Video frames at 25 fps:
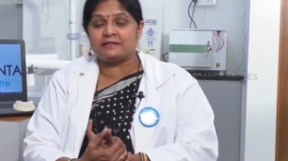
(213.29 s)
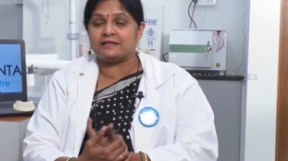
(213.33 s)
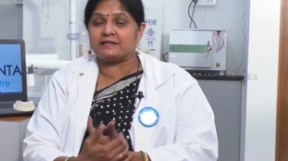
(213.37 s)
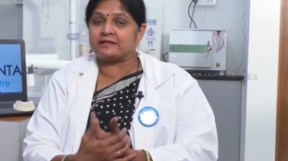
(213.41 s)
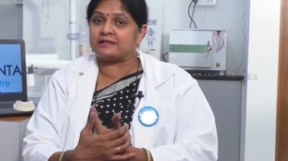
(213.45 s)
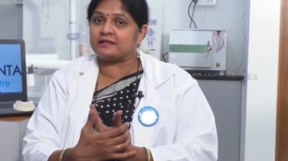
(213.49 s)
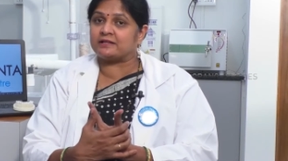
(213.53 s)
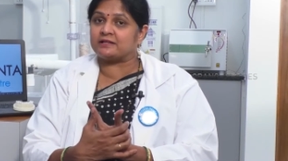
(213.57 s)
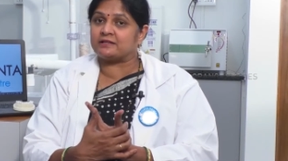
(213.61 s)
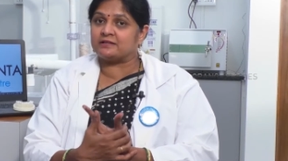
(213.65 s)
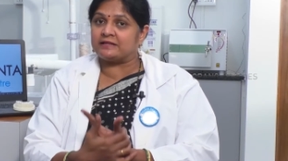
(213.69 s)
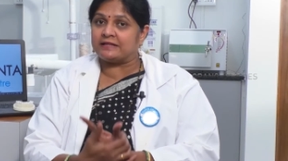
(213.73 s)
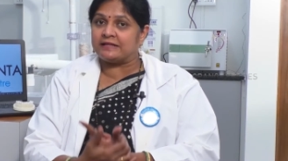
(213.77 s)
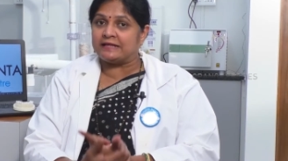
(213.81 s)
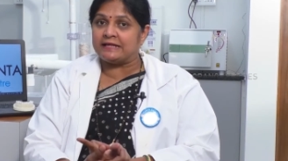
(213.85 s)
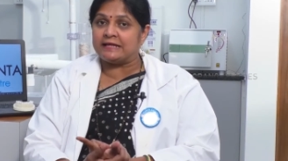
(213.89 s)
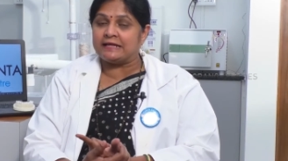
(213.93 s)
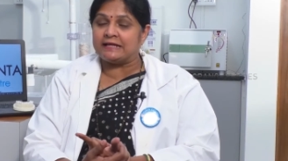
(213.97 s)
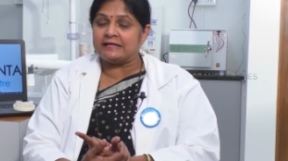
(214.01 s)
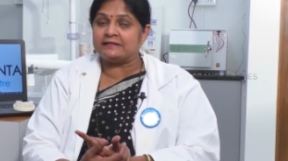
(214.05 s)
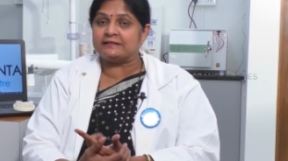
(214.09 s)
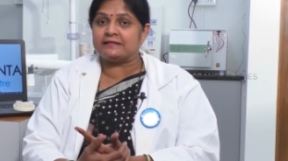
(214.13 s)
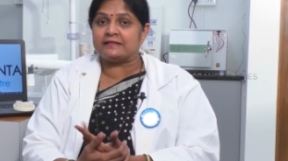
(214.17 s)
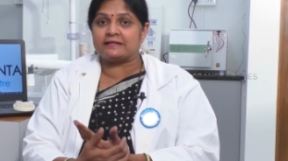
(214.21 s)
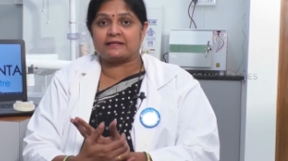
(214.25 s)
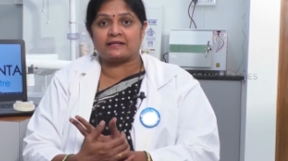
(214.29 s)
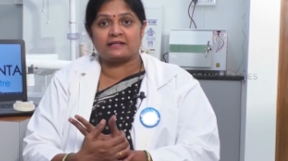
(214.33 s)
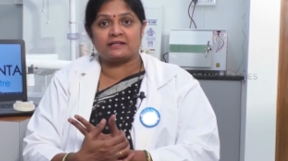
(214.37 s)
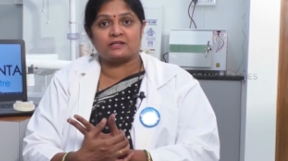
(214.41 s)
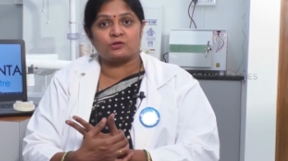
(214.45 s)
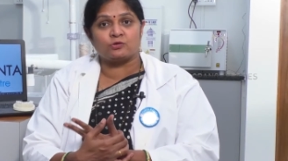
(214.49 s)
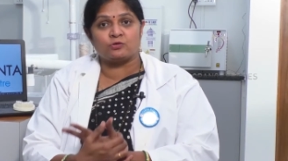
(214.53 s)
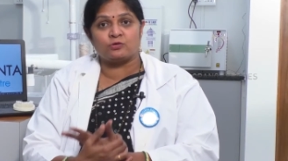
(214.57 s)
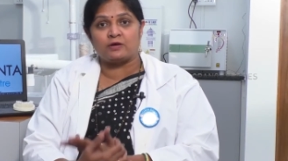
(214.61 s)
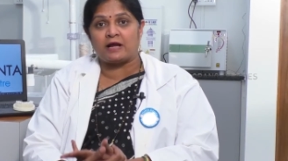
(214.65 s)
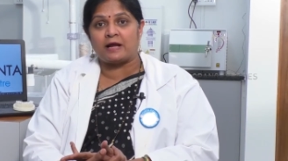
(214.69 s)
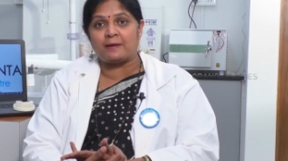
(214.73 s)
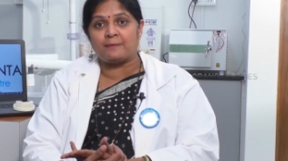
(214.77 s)
they can eat, they can
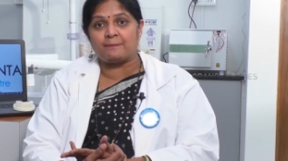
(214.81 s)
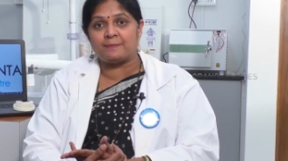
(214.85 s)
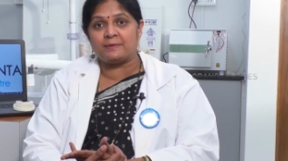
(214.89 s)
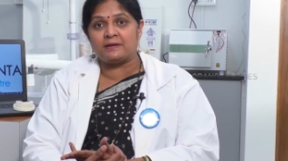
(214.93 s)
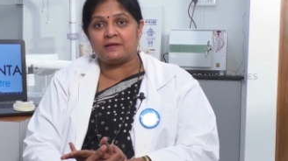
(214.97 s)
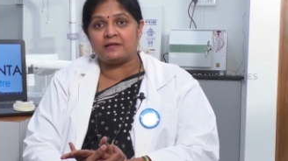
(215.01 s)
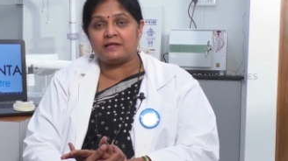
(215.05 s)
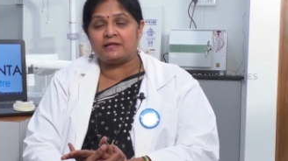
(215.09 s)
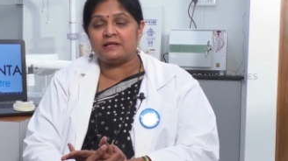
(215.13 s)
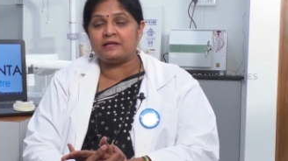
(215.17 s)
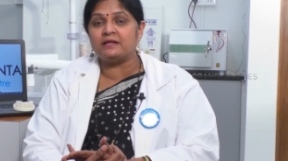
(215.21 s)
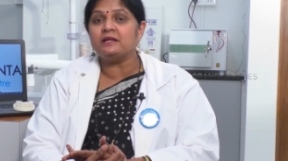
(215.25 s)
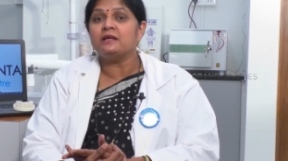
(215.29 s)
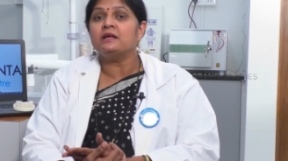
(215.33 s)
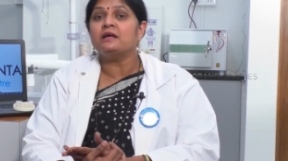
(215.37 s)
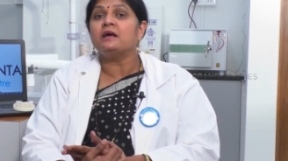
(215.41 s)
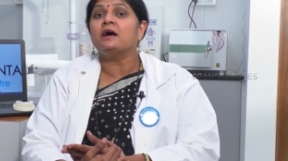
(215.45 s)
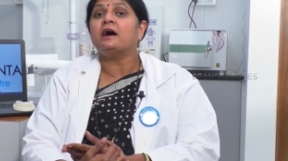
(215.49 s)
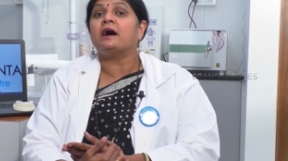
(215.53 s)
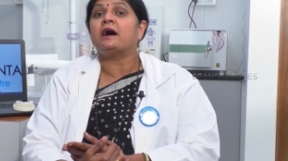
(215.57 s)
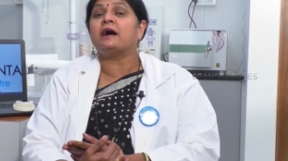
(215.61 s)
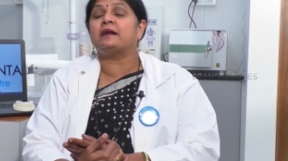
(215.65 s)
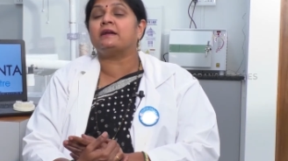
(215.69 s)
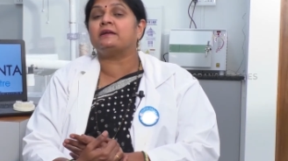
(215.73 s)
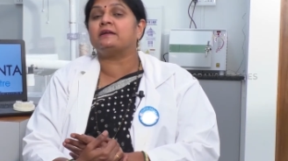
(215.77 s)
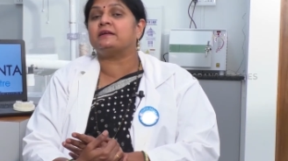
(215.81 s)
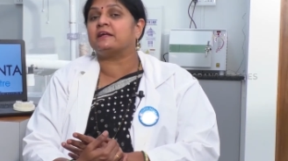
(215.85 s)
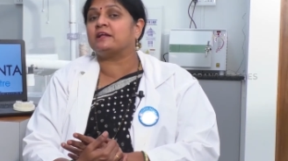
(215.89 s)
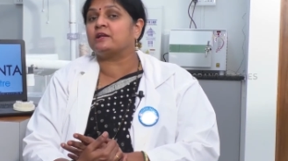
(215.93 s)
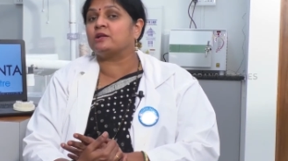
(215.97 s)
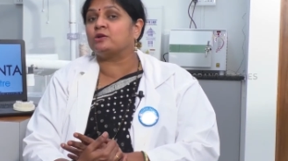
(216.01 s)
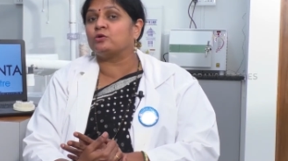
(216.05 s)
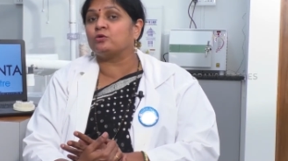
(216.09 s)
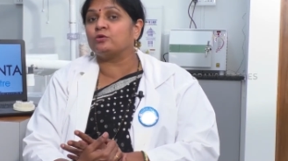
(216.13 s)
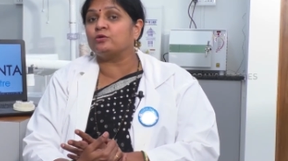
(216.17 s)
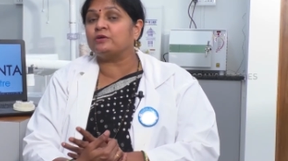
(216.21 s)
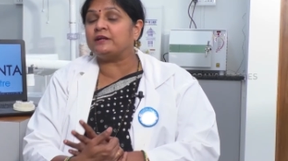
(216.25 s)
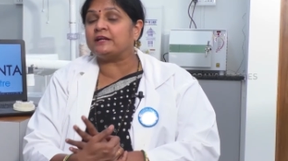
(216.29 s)
go happily and there
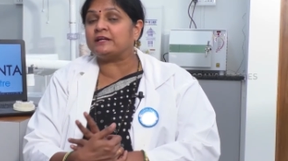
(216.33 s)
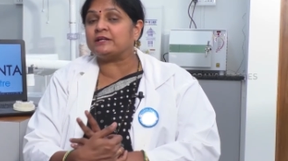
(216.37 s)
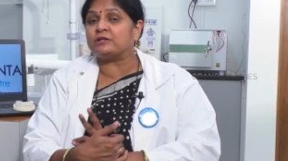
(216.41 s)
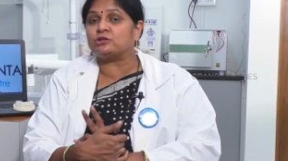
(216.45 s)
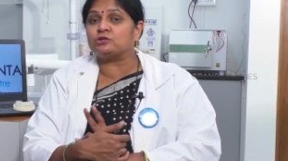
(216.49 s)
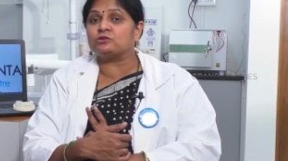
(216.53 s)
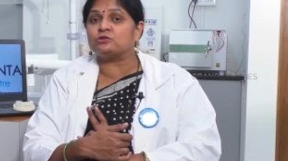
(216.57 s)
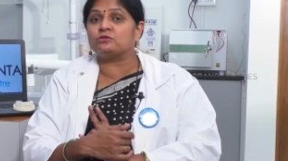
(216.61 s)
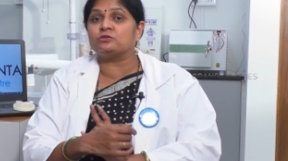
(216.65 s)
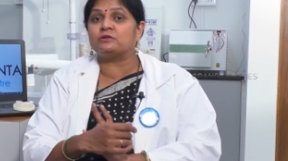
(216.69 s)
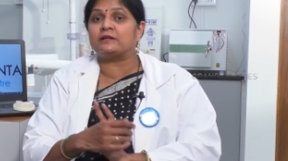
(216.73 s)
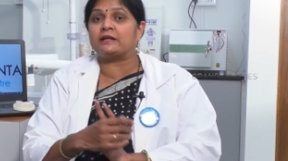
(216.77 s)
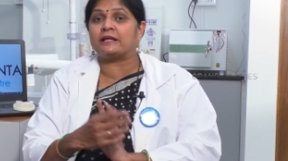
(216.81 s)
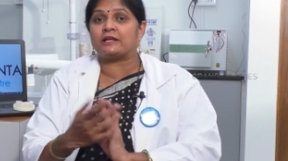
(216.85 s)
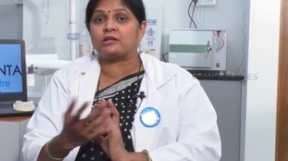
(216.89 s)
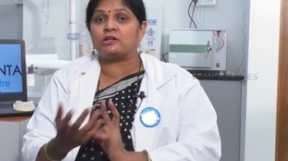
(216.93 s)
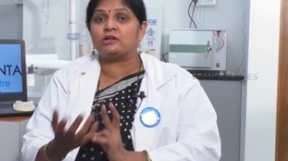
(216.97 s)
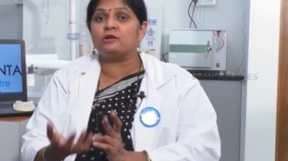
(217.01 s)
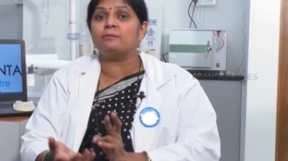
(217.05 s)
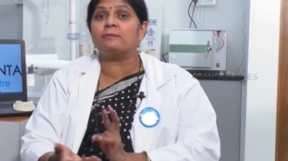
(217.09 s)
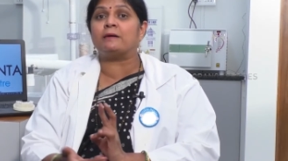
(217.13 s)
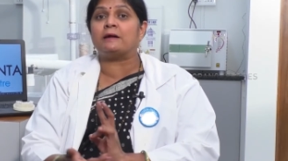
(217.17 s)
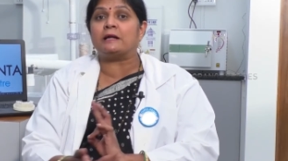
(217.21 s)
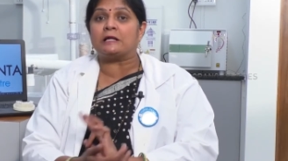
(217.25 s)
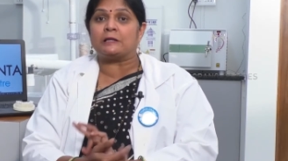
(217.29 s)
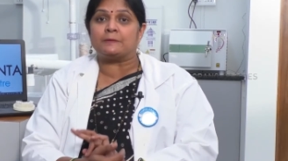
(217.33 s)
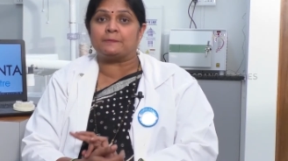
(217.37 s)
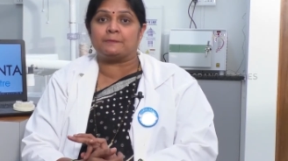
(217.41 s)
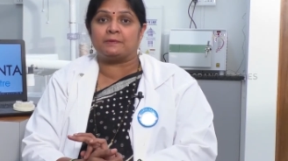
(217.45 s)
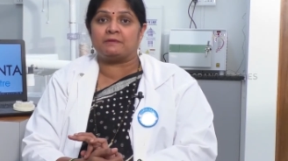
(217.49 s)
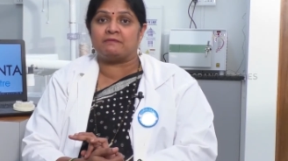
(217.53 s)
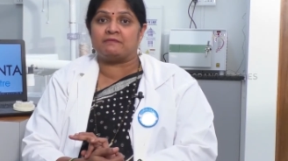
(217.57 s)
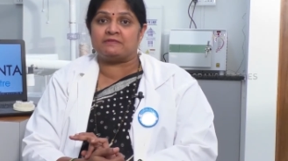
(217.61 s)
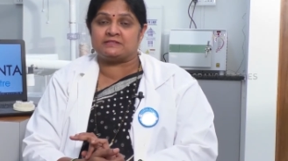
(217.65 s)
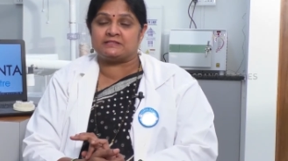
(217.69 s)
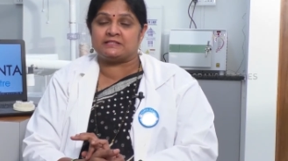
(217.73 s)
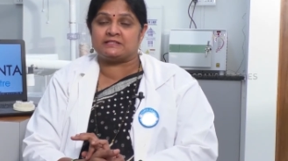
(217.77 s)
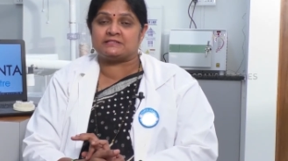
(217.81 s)
no need to like you know multiple
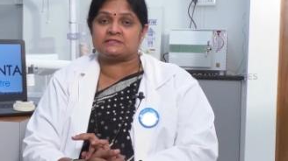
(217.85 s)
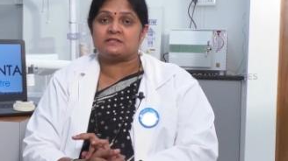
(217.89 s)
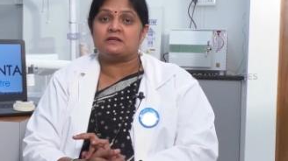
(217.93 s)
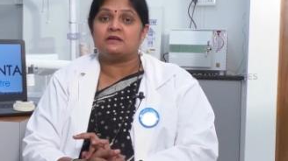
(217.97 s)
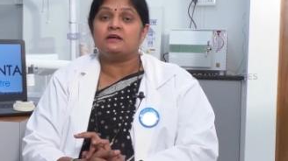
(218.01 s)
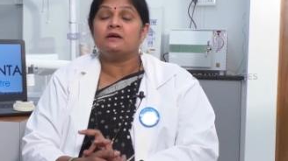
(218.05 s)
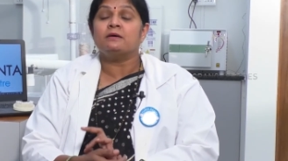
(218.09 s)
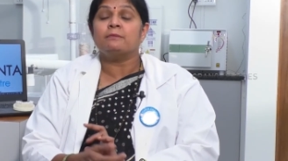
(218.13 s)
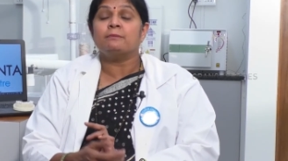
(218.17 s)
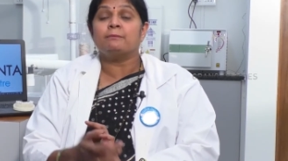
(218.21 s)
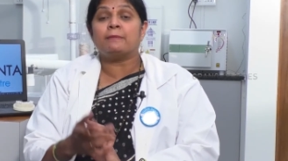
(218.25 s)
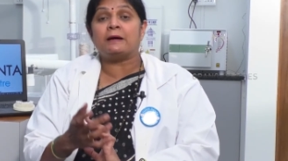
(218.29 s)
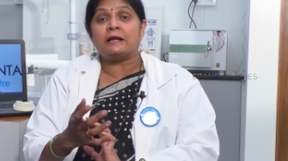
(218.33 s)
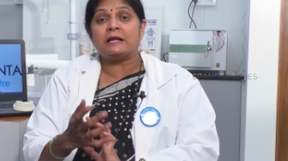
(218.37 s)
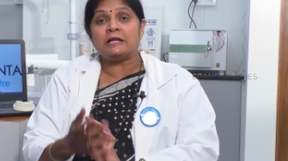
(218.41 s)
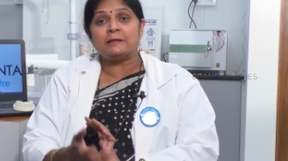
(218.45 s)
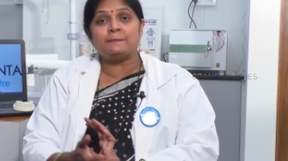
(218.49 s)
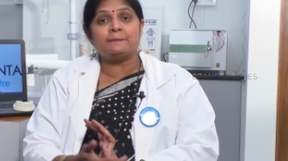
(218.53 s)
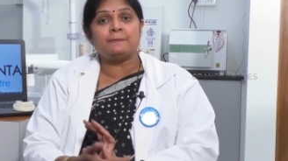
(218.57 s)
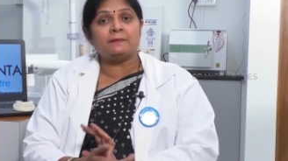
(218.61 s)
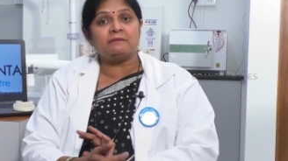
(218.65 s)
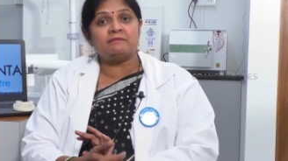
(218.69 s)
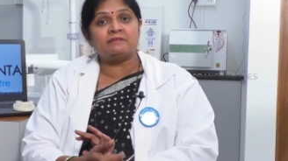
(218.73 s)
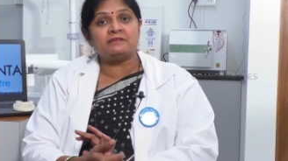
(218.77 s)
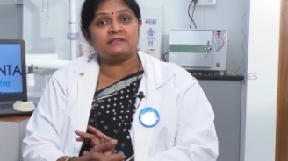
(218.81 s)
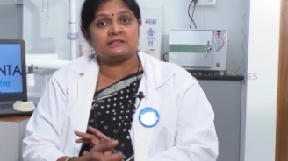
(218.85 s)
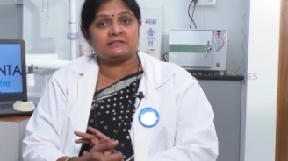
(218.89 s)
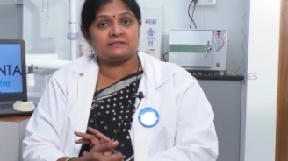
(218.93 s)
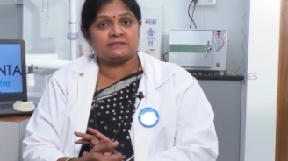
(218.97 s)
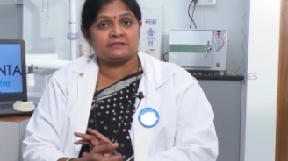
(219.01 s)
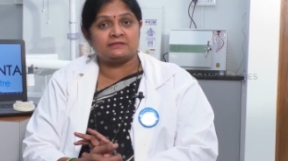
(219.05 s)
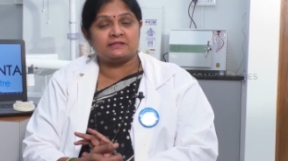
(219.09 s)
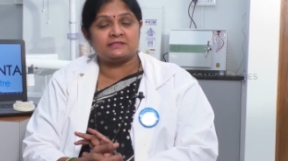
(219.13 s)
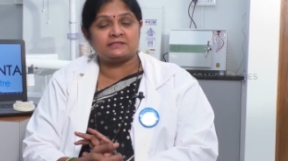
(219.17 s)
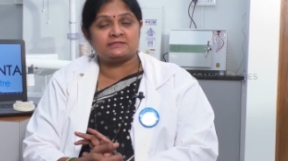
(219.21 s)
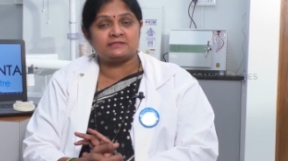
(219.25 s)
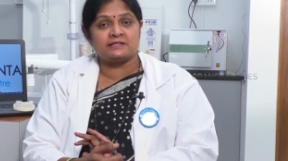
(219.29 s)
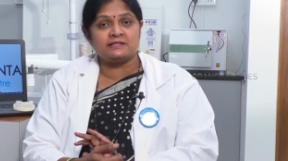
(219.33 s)
visits. Multiple visits
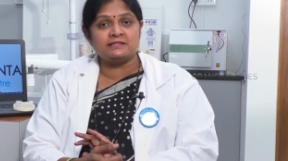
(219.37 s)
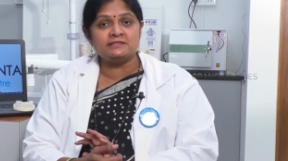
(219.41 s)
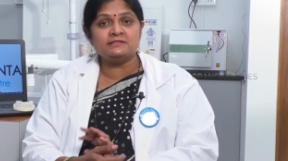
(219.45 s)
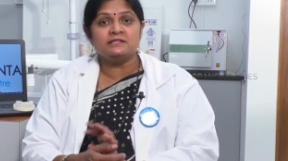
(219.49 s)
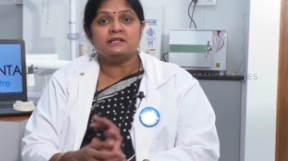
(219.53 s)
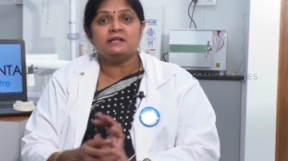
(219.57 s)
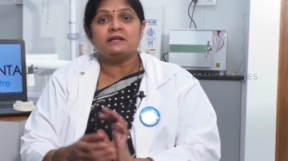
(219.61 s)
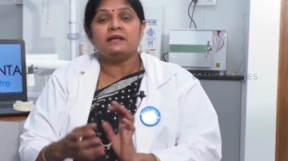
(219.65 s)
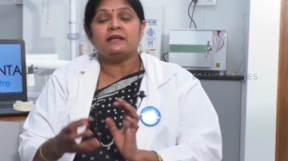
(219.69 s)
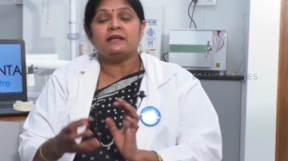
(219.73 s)
in the sense